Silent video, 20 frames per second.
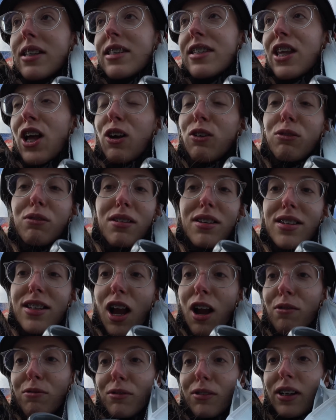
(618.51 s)

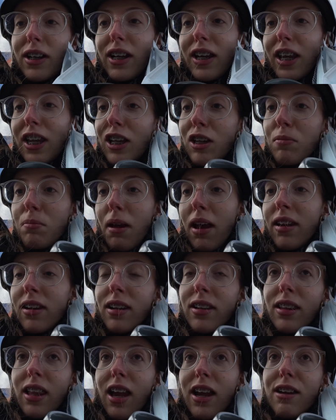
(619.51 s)
self-discovery,
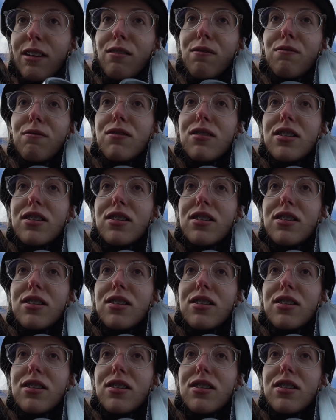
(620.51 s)
independent life.